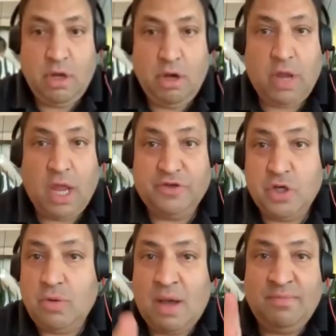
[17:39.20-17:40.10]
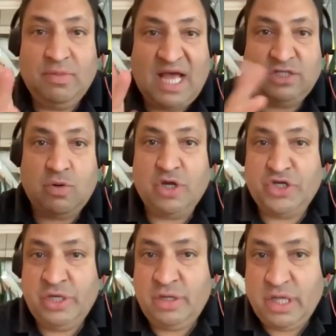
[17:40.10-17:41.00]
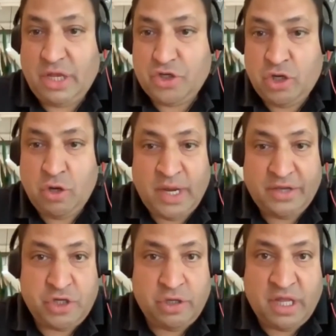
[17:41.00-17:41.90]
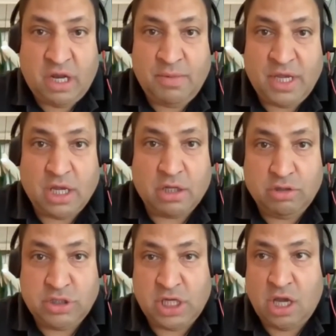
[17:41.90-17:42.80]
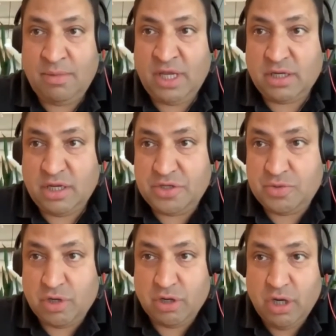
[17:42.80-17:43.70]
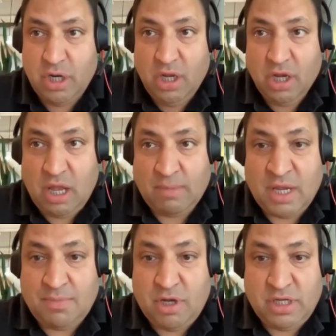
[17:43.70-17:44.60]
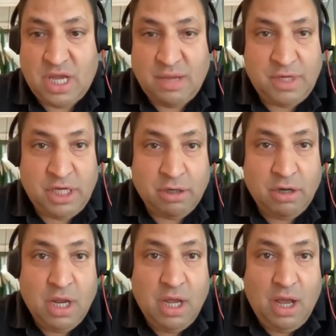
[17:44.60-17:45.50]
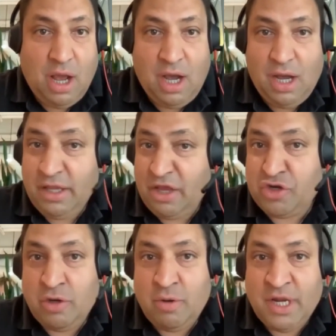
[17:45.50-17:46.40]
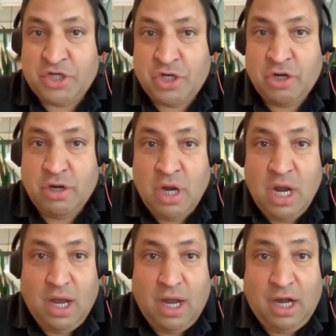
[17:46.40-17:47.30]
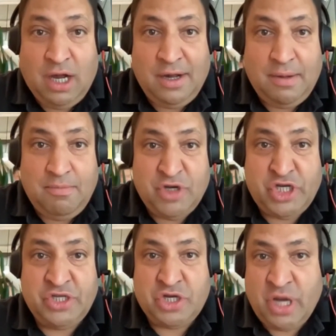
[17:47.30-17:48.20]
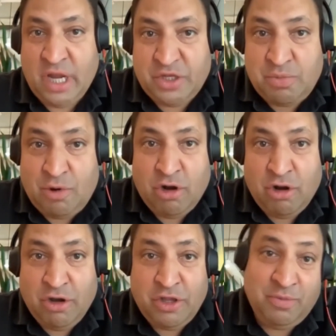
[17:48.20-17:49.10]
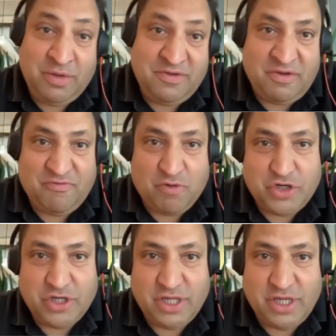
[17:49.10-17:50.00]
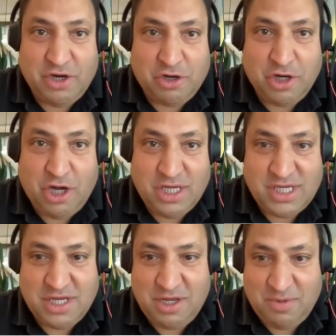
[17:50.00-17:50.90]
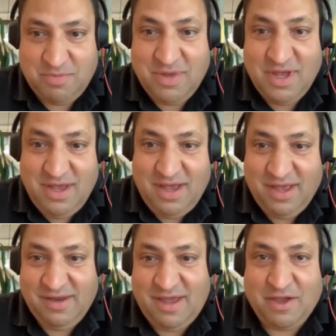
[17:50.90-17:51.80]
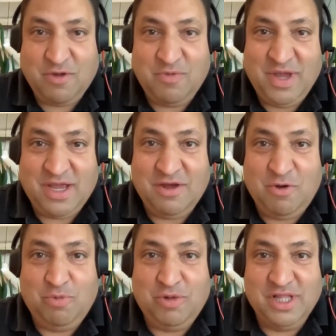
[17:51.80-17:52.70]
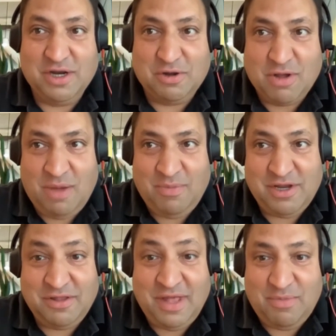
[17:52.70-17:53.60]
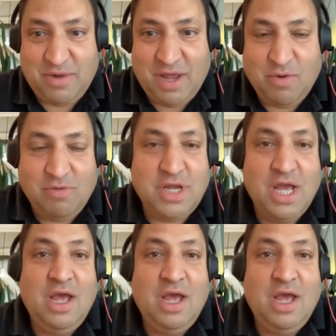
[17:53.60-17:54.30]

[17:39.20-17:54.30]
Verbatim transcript: Okay. So last question, yes or no answer, and then I'll make a closing comment because we're coming up on time here. Yes or no answer. Machines are getting smarter. Humans, unfortunately, are not. And I could make a whole political comment on that, but I won't.